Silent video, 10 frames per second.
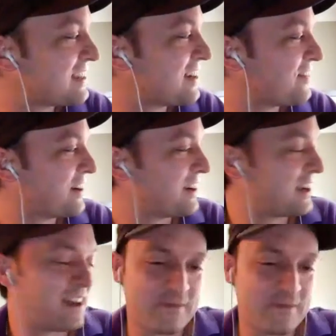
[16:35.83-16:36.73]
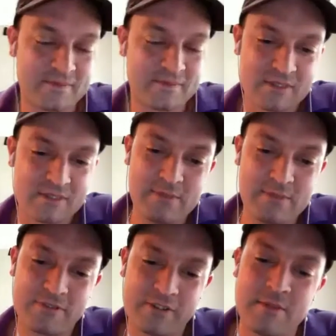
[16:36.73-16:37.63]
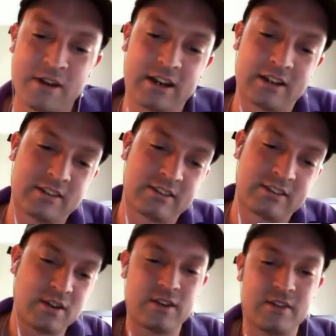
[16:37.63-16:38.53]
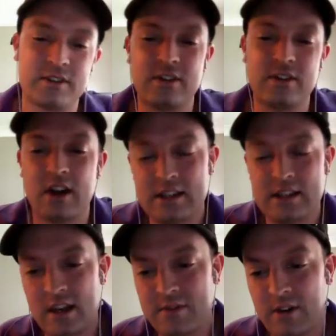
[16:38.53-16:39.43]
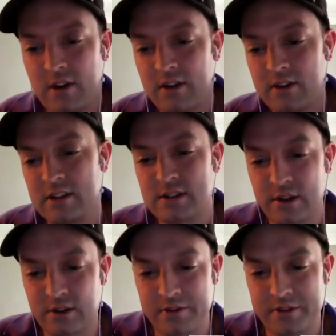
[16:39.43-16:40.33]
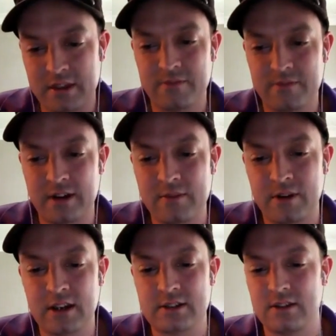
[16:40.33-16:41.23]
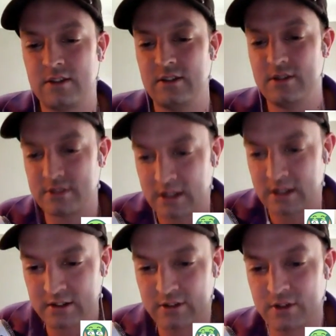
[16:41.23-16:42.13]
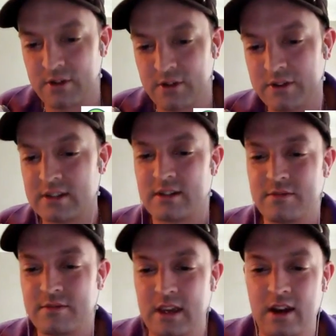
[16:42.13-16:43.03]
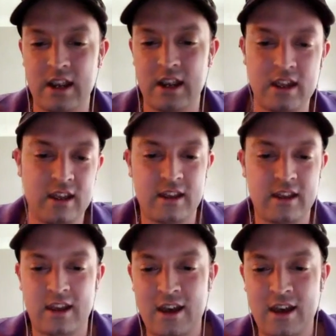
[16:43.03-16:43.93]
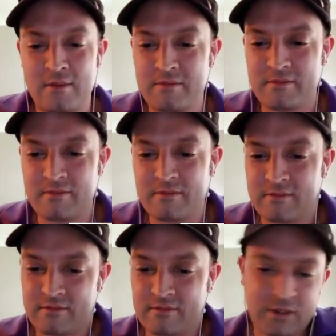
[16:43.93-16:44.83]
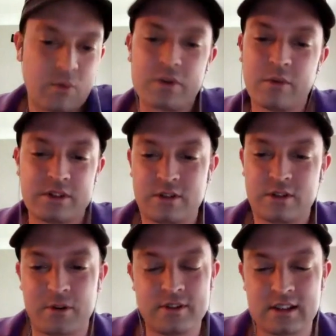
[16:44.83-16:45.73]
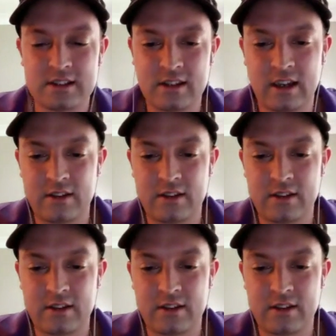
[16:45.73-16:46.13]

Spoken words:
I've got theme frameworks. So do you guys have your own internal theme frameworks? Do you use underscores? Does it vary? Like, what's your process like